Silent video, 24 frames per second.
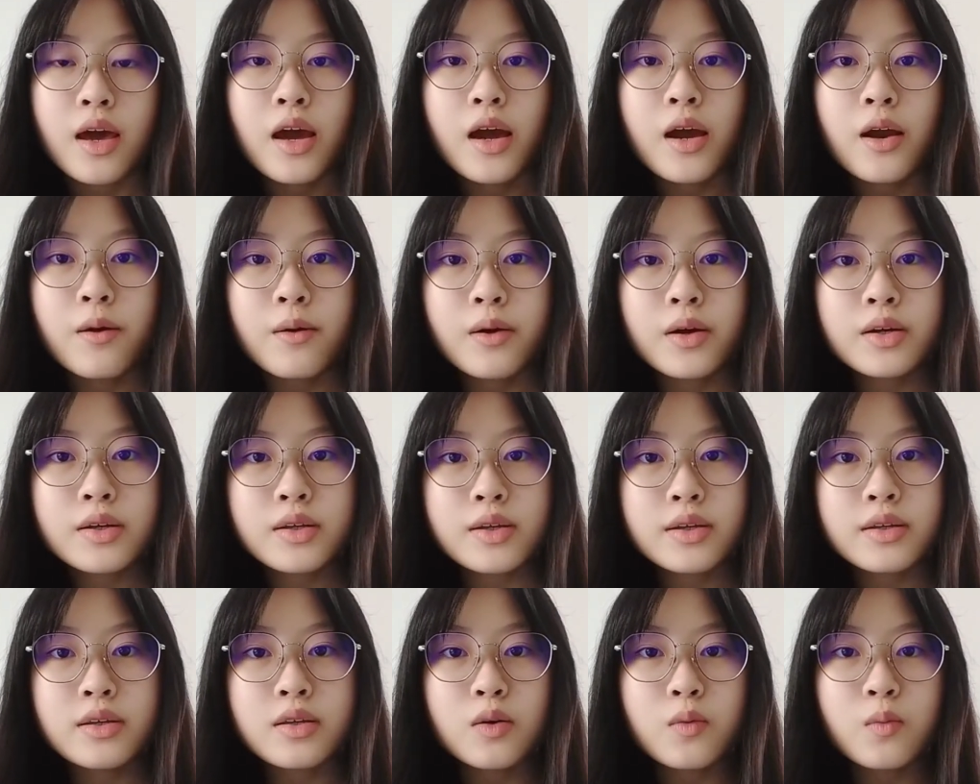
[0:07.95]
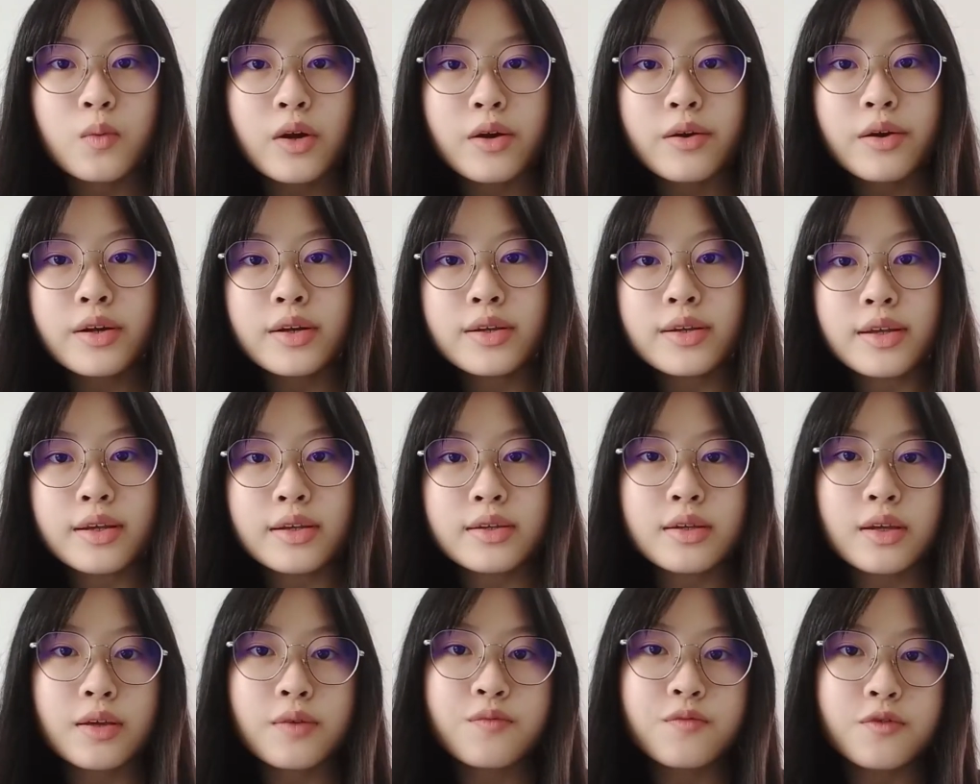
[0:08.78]
Heroin is a very
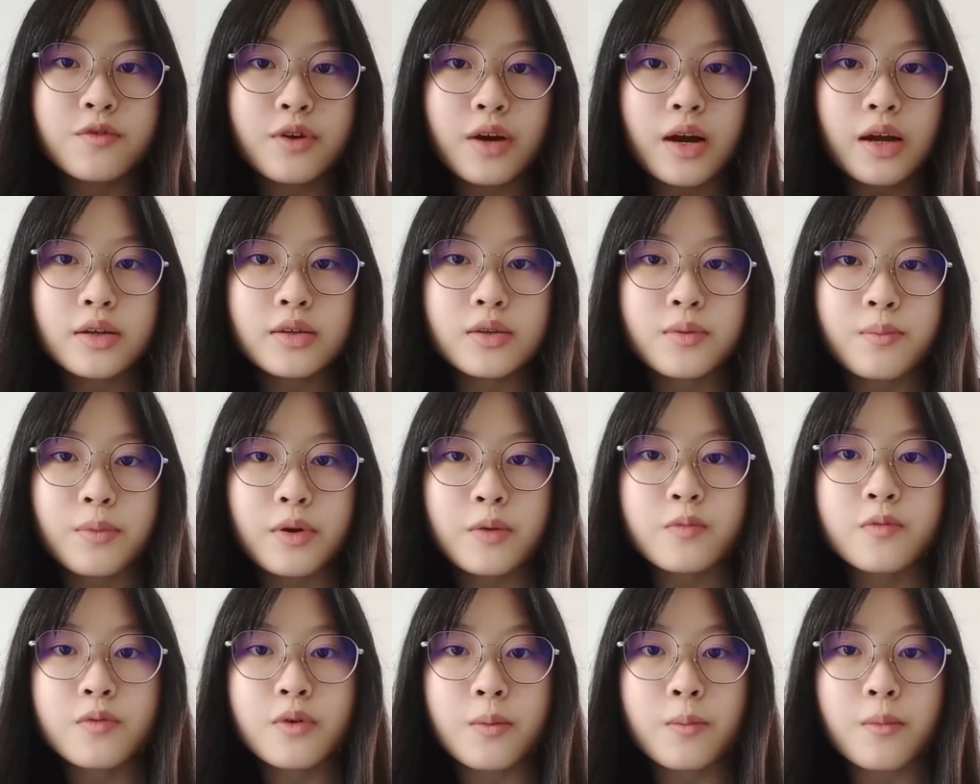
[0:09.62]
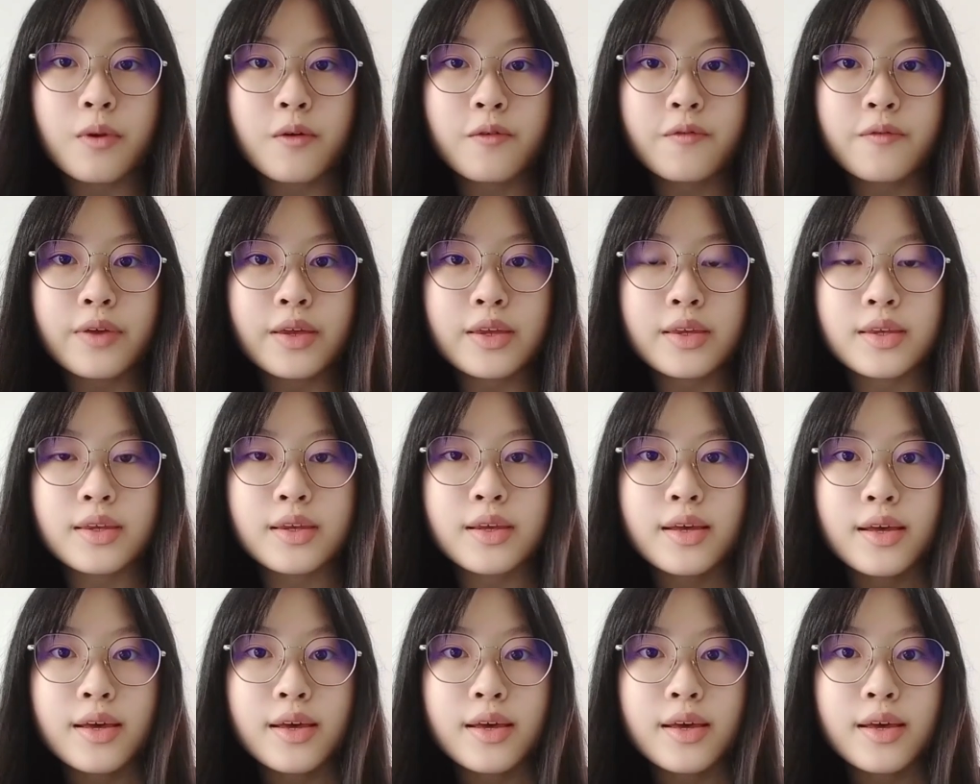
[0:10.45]
addictive drug made from morphine,